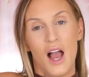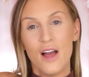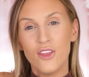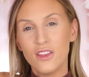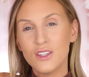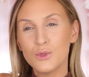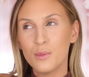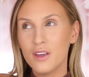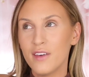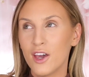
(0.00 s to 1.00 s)
I thought this would
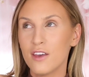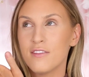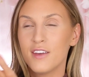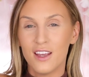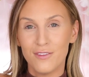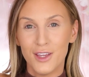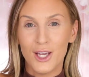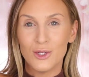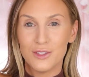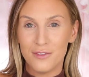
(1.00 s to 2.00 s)
be a very fitting
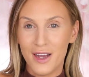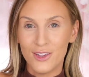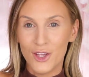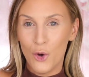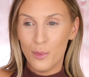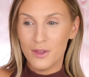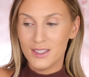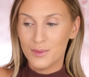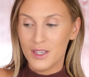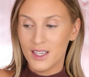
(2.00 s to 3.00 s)
video to finally open
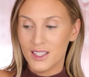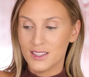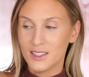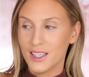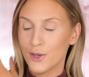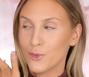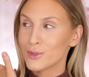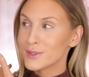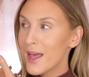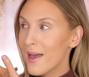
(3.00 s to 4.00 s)
this because it's like
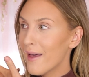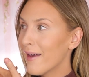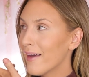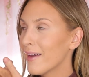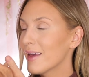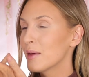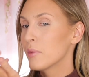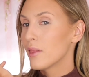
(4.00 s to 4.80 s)
rosé,